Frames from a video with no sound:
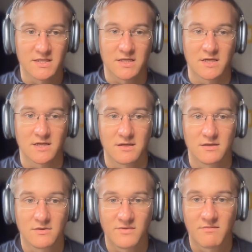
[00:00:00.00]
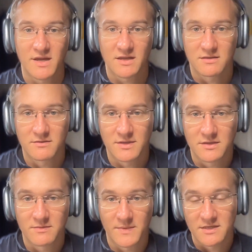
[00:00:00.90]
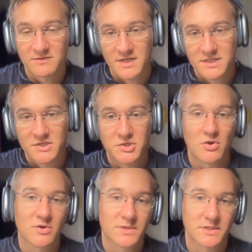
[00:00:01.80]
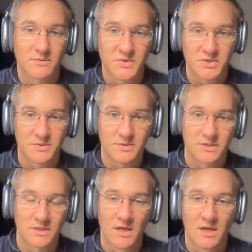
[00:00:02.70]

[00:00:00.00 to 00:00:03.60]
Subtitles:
we need to make these very strong assumptions